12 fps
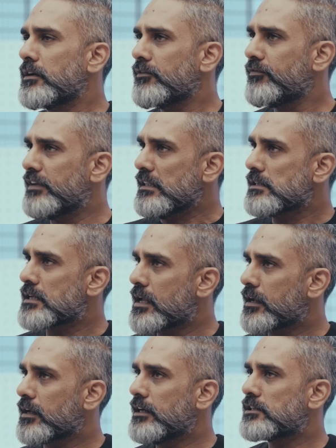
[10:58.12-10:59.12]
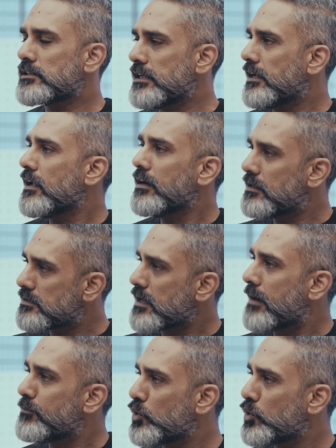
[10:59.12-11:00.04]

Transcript: it feels like it's taking its time